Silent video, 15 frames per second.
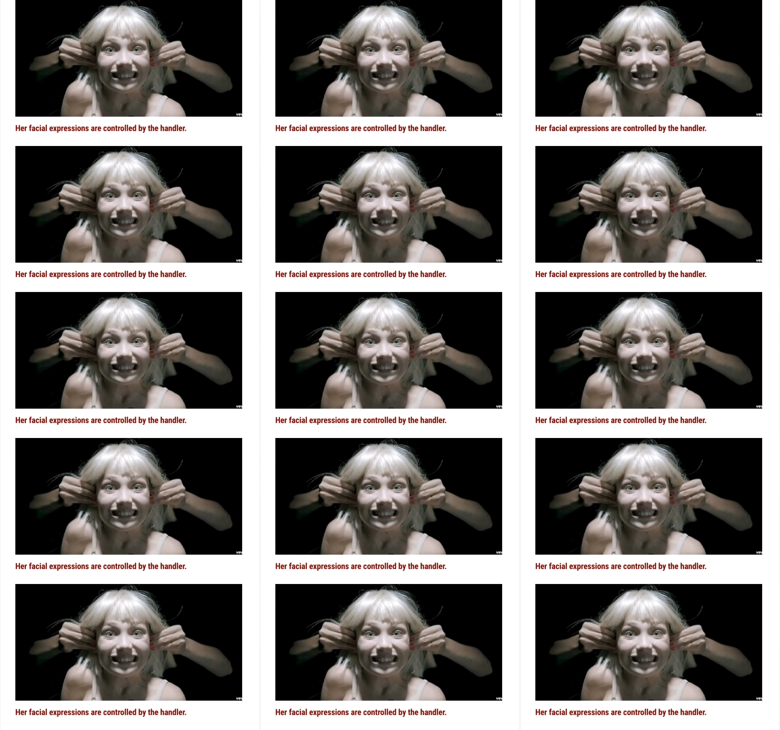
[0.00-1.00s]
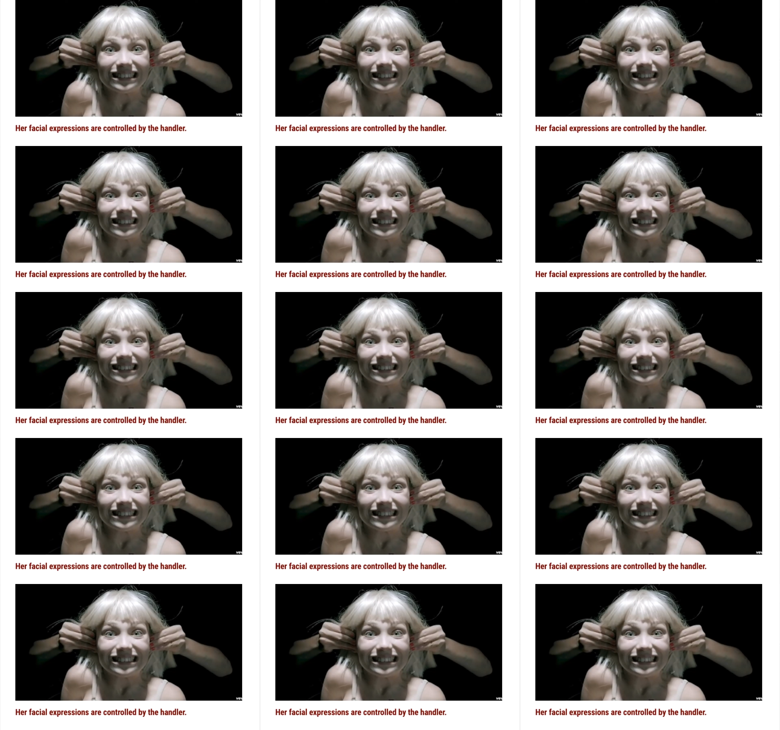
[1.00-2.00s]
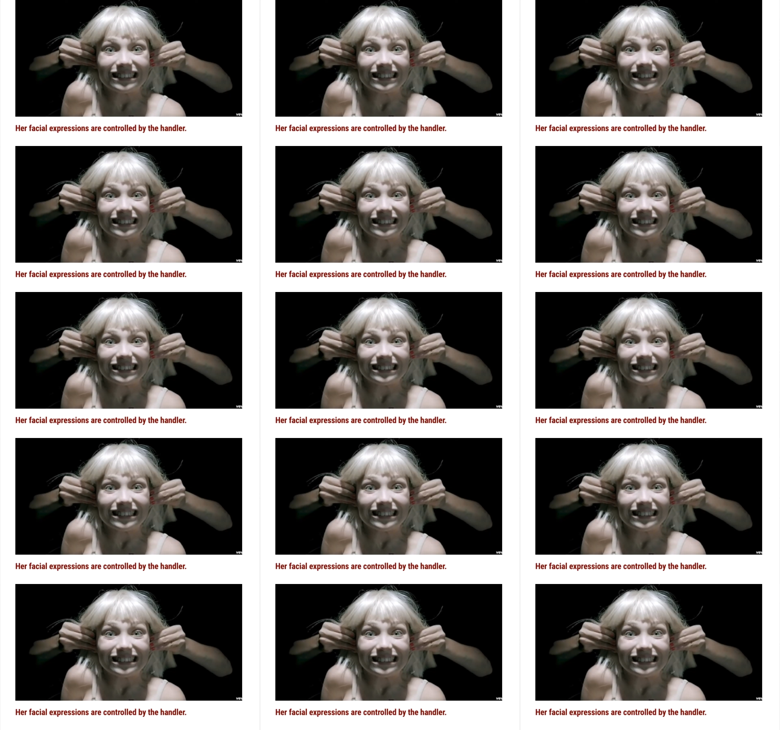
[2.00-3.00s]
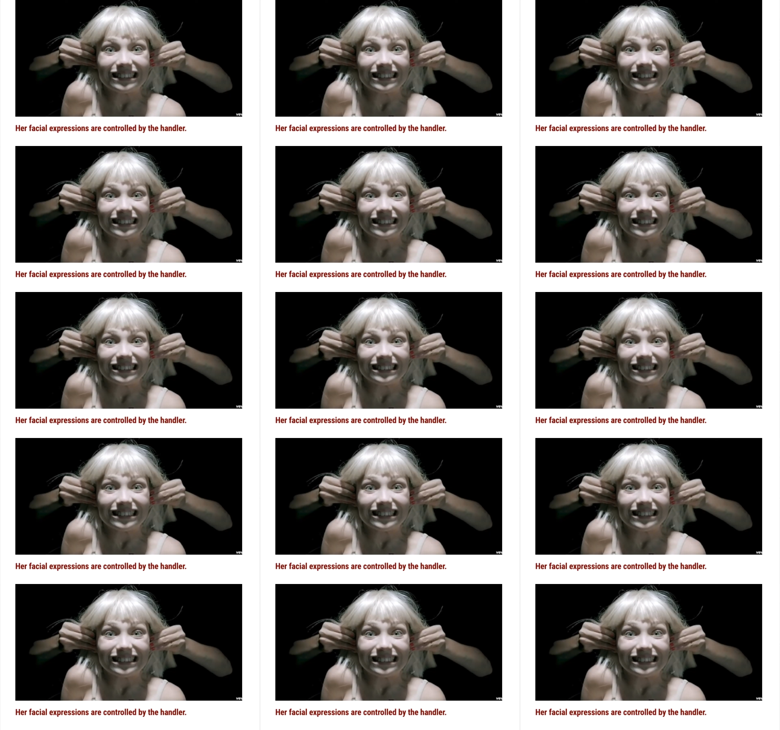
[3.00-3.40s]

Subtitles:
Nothing is said.